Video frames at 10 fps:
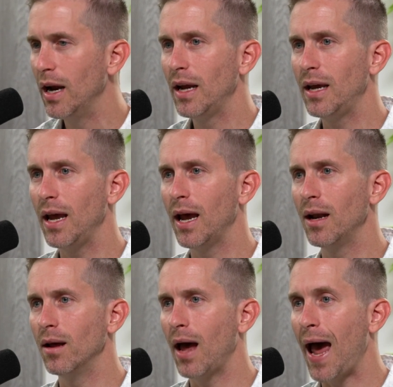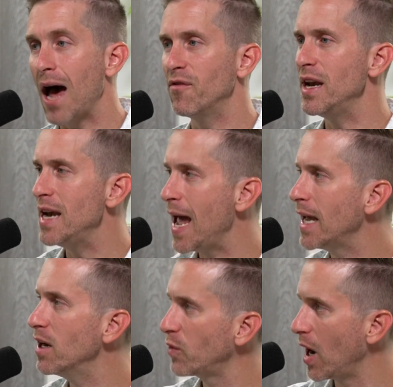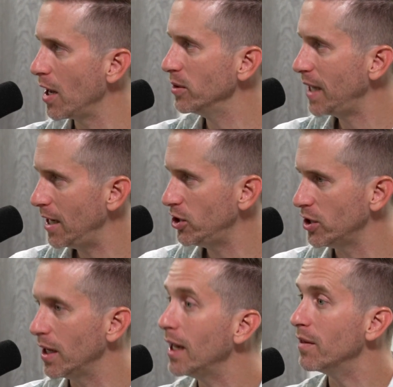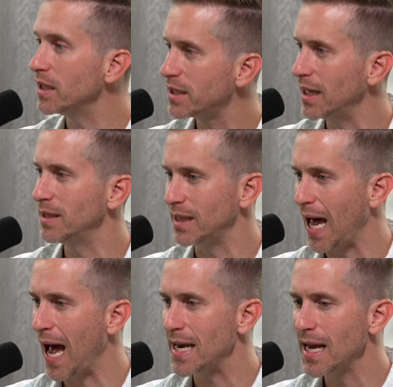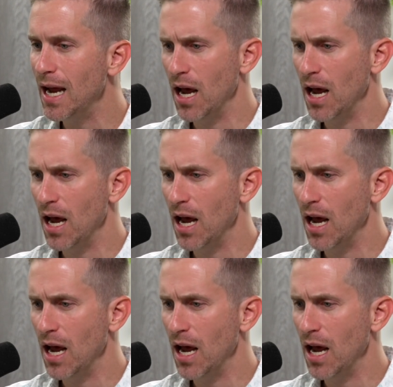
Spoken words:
can have a negative connotation in the sense that